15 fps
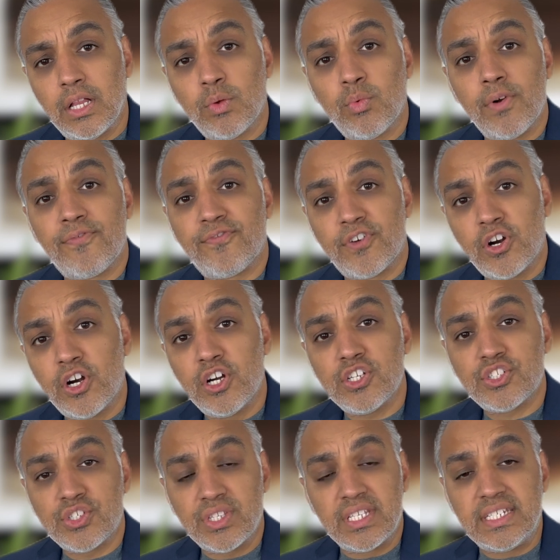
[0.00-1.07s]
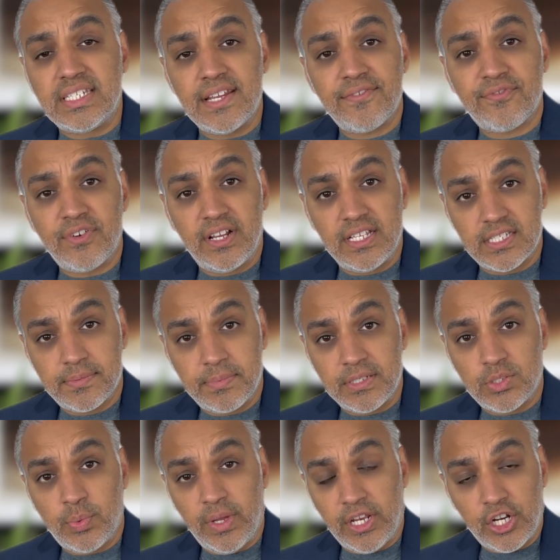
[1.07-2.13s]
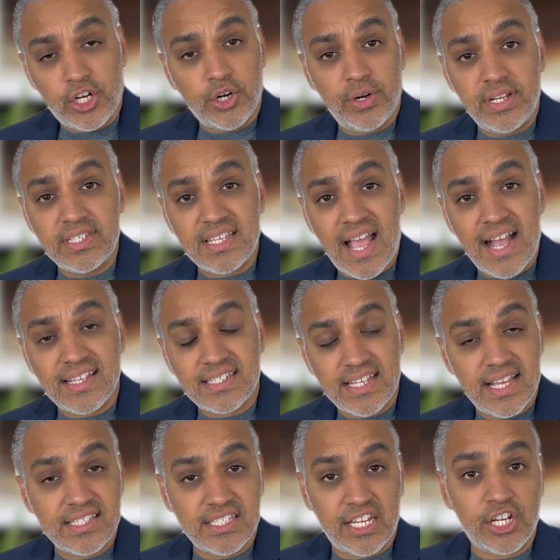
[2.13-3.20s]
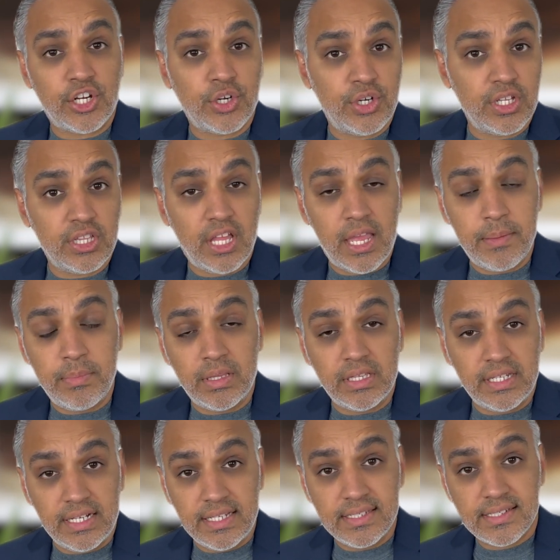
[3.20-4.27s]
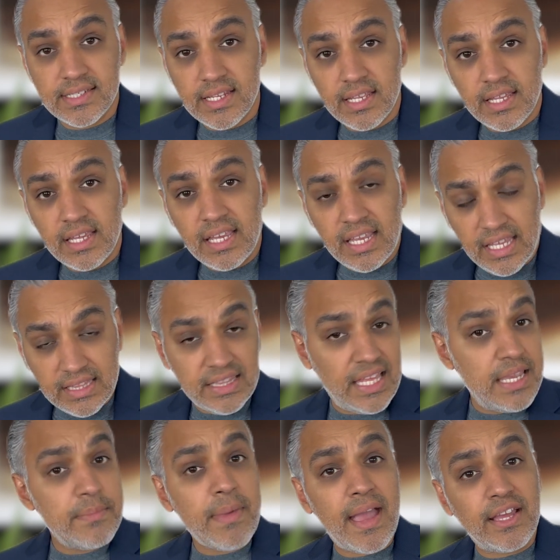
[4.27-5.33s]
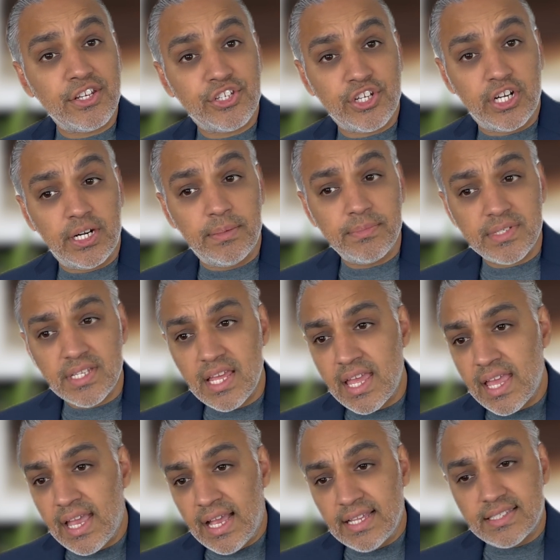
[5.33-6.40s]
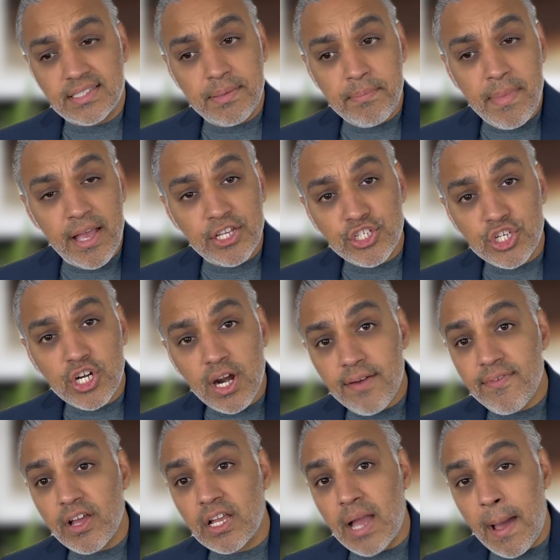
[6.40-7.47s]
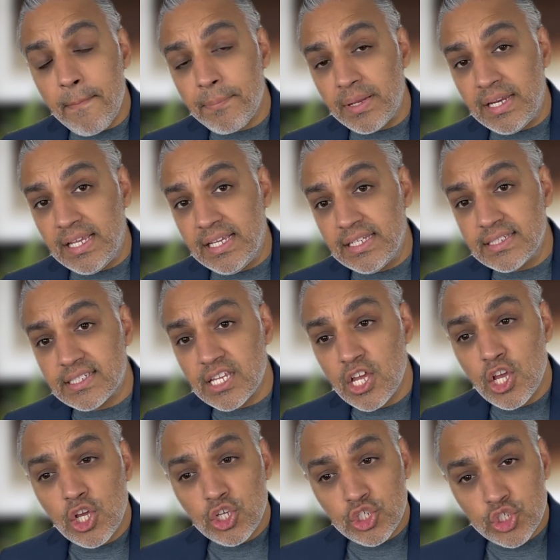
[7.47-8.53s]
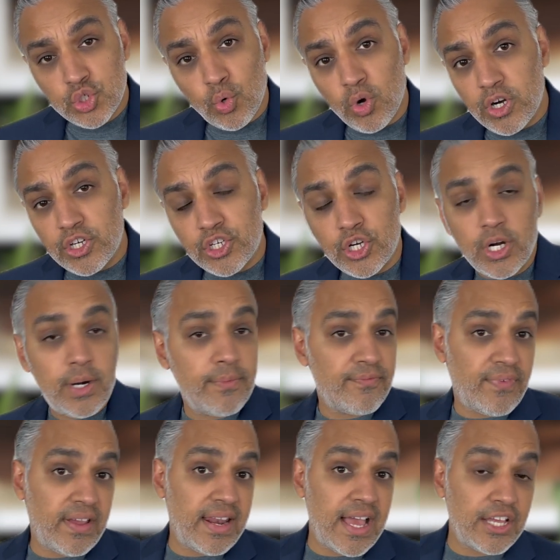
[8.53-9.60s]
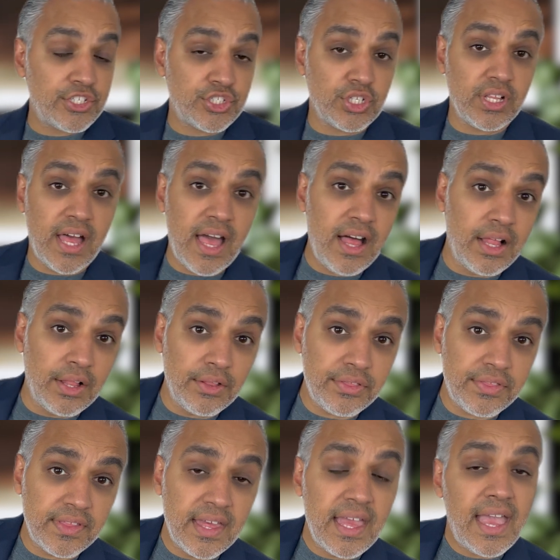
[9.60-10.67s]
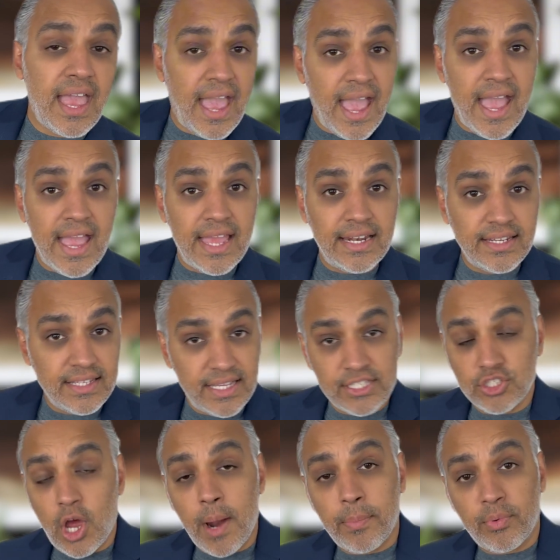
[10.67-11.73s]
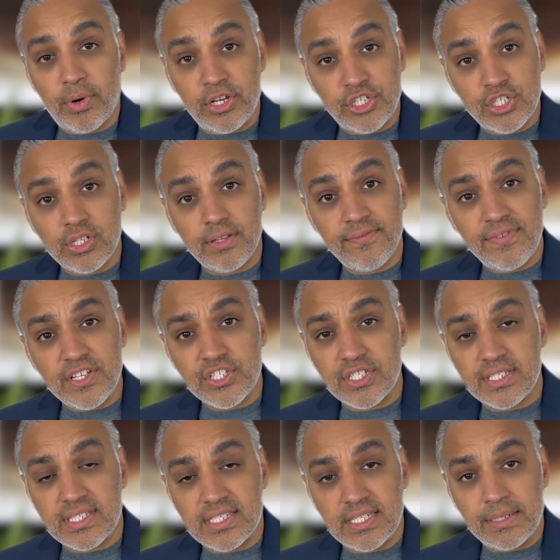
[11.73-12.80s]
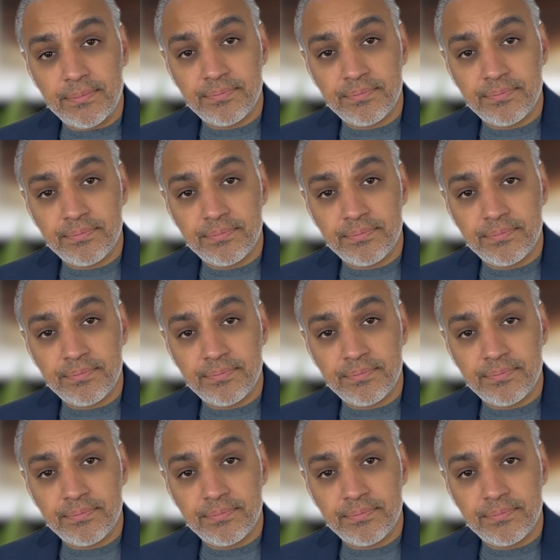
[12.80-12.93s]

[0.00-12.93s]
refers to the difference between current assets and current liabilities. In layman terms, it's the measure of a company's short-term financial health and its operational efficiency.